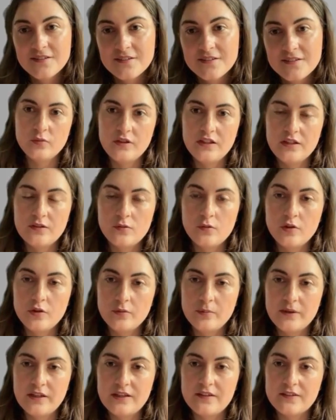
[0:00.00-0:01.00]
Between oil
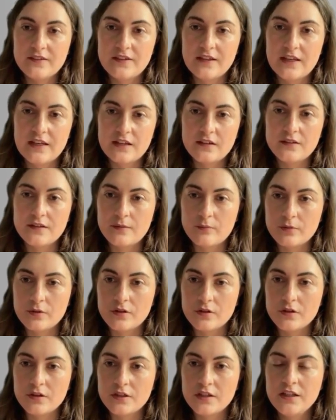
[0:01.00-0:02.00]
paints and
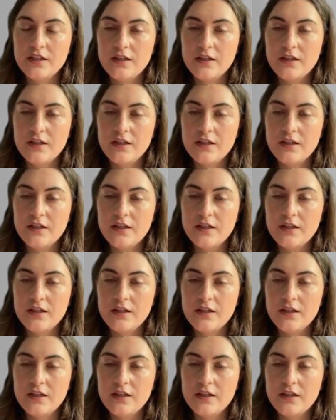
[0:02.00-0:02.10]
tempura,